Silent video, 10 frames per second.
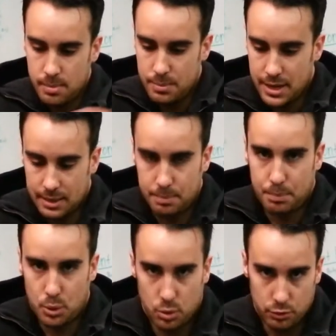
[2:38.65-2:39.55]
being
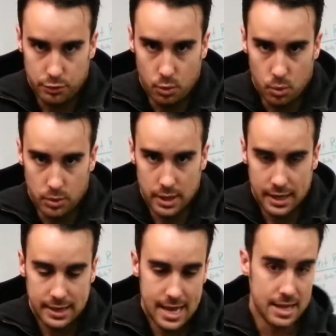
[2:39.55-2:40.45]
pulled forward
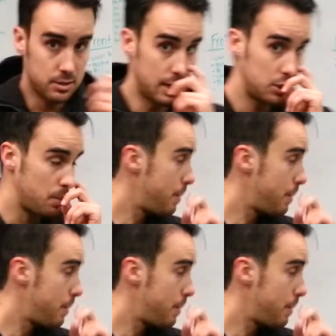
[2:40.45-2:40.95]
like that. So that's your